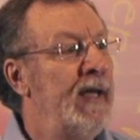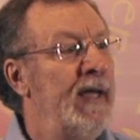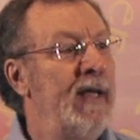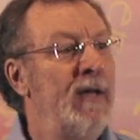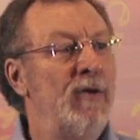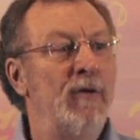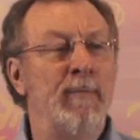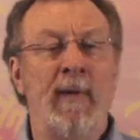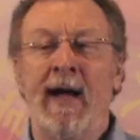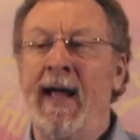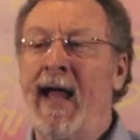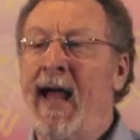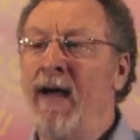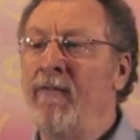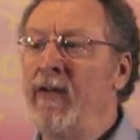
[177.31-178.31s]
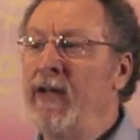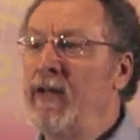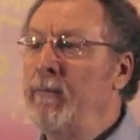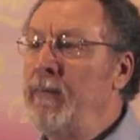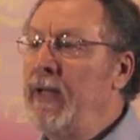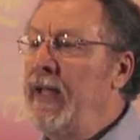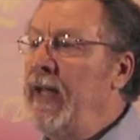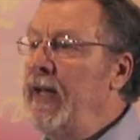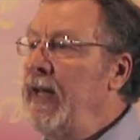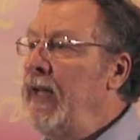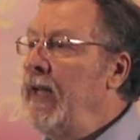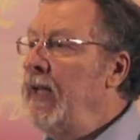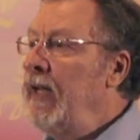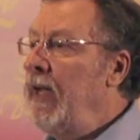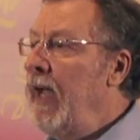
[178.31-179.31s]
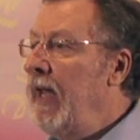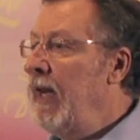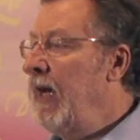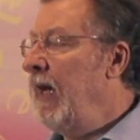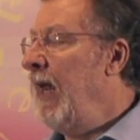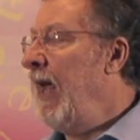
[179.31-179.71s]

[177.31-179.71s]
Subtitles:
either by having a beginning and an